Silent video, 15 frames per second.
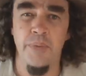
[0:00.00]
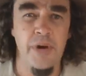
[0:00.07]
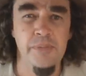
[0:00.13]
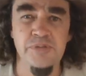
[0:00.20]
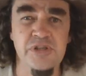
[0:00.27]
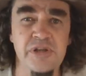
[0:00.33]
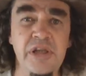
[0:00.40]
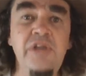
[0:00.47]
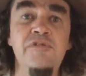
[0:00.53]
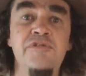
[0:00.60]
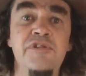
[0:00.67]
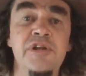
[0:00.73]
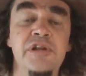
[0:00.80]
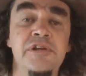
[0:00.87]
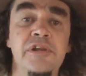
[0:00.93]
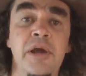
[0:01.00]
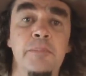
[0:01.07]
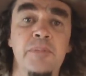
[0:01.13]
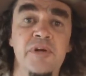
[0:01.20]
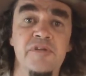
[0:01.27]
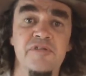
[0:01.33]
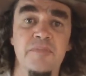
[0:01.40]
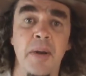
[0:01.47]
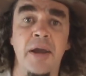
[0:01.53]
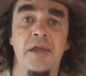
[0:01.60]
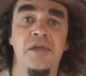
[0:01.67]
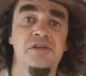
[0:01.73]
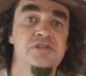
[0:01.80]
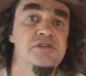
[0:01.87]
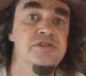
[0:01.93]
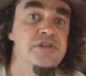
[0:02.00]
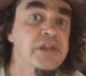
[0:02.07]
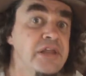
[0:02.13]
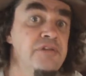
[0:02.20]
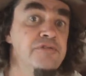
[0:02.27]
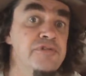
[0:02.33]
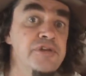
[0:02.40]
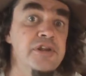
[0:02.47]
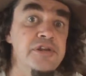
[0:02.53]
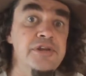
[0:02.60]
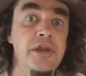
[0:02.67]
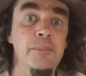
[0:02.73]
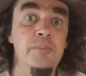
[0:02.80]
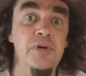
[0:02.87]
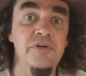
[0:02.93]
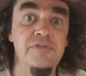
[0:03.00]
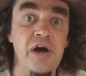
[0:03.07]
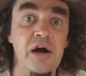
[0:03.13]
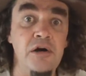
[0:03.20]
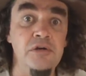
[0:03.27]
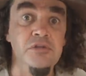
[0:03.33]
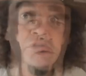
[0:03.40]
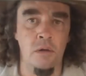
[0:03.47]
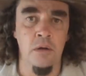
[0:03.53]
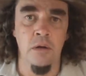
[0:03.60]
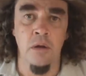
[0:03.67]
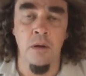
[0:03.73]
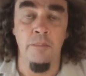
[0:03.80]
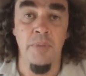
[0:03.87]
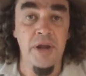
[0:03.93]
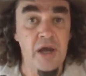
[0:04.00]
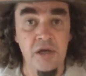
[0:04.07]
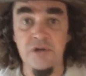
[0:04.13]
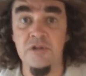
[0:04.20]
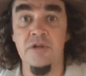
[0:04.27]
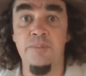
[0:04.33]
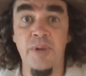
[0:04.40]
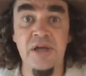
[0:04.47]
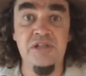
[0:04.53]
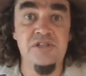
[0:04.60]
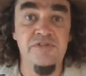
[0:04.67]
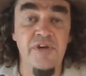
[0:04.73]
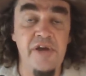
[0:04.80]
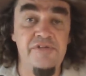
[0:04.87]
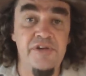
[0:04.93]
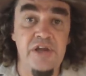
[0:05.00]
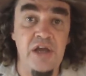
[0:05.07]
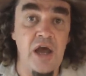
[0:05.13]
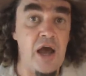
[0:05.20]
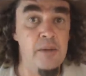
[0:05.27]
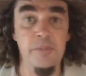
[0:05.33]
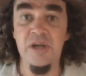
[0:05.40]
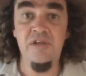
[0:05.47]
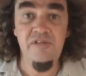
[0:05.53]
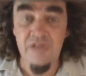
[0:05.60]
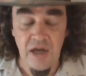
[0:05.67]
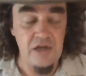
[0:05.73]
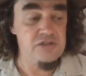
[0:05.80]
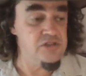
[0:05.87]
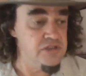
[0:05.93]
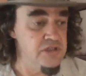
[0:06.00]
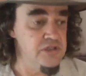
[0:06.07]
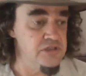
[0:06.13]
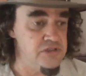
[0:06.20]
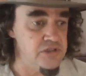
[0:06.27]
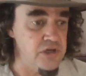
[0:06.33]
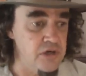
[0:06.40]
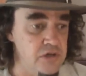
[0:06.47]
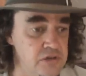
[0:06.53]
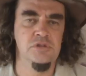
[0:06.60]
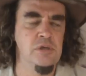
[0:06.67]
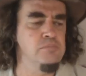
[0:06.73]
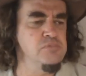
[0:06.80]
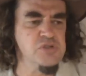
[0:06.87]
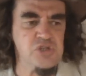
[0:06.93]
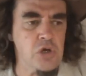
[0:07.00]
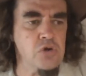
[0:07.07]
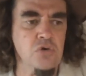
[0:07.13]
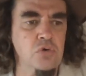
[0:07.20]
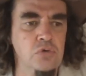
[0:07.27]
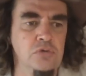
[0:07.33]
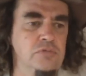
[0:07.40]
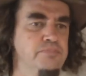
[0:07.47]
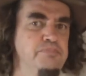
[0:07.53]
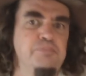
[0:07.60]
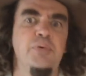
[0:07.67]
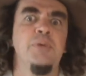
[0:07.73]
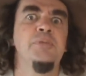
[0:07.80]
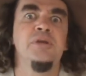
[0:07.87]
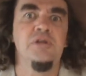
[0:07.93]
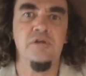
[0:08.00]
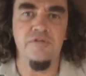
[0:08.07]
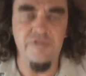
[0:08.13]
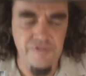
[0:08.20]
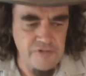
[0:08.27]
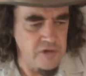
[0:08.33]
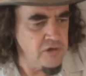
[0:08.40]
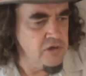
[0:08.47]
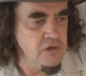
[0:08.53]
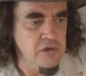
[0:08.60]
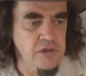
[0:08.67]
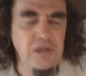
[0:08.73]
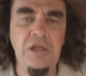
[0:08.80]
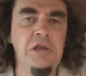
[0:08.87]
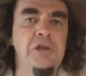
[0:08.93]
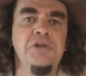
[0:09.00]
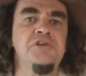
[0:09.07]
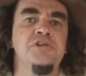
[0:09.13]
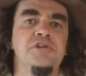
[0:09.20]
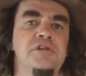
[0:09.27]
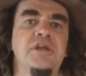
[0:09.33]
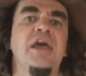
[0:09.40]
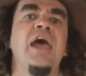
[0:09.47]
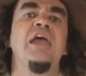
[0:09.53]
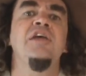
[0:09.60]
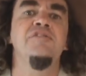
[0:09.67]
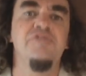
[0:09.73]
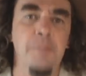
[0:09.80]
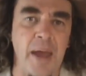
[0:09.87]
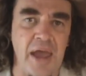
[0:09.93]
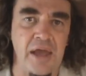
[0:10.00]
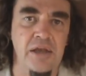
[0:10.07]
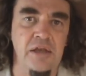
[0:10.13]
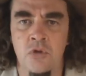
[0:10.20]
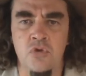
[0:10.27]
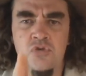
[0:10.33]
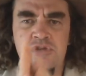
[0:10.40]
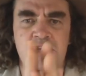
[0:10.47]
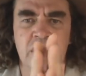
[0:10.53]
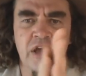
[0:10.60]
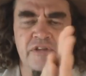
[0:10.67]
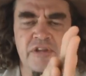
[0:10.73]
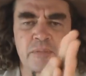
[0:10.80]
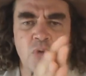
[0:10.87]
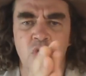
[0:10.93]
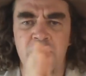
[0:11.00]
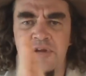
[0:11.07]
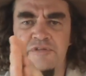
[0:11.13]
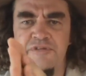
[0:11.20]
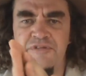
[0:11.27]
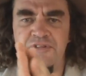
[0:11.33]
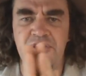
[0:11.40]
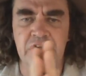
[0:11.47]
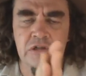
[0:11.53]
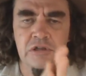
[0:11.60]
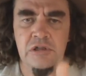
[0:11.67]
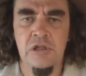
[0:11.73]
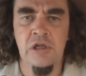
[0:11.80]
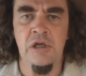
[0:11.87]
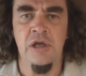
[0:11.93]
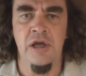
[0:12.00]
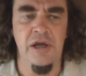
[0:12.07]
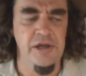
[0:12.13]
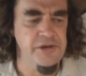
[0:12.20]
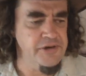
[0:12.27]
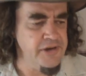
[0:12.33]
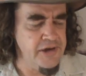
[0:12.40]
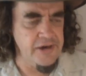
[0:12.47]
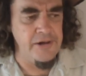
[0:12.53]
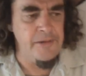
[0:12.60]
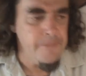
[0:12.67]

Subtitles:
Perhaps an infinite number of monkeys and an infinite number of hours. But out on the plains of Africa, how many thousand years ago, some so-called primitive, illiterate caveman, using nothing more than feel and